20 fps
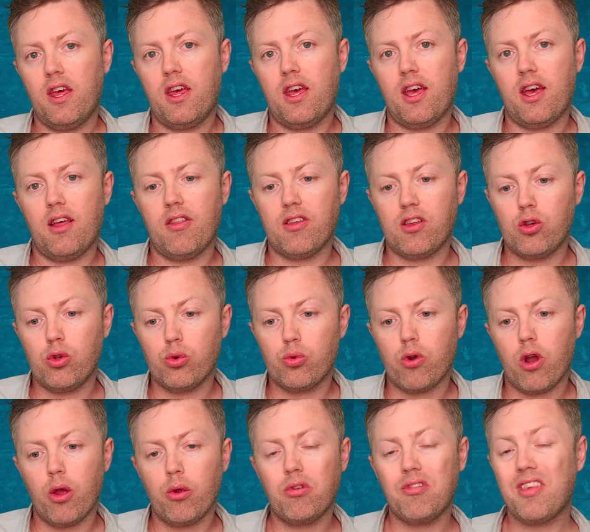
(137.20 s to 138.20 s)
uh, the
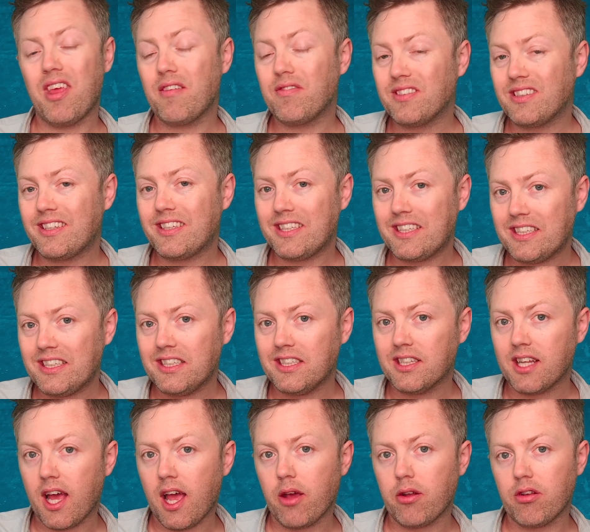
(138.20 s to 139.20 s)
euro.
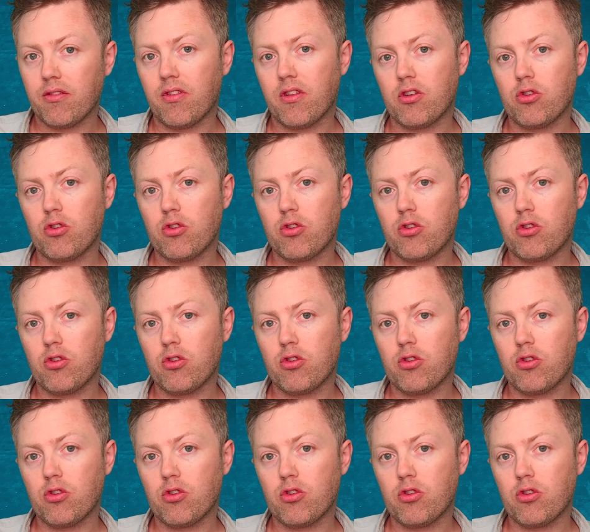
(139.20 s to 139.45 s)
17 out of the